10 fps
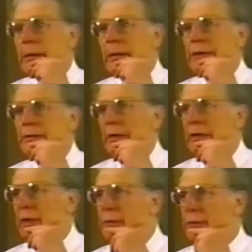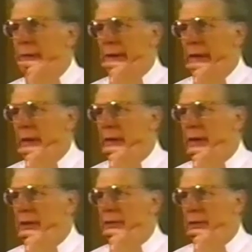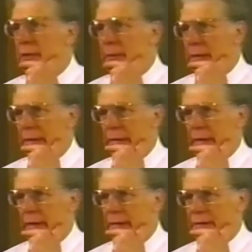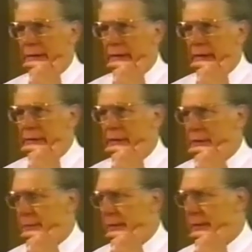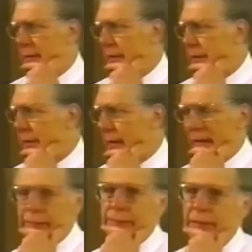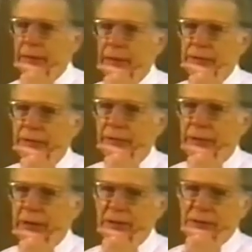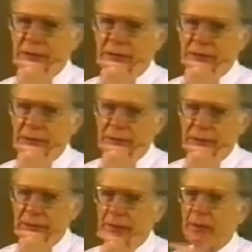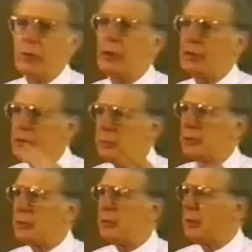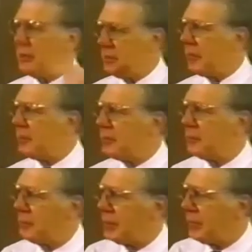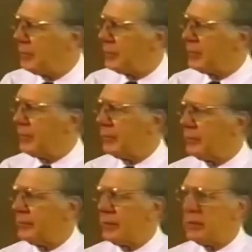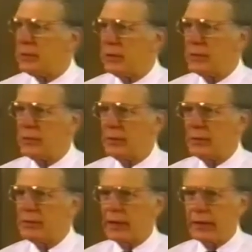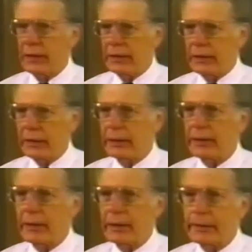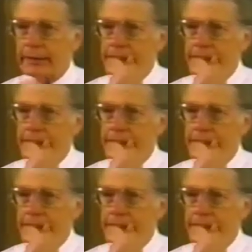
Then he said, "Did you ever do any architecture in the military?" I said, "Yes, I spent 1.5 years in the Desert Training Center." "What did you build there?" I told him what I built there. He said, "Good." He said, "I need an architect."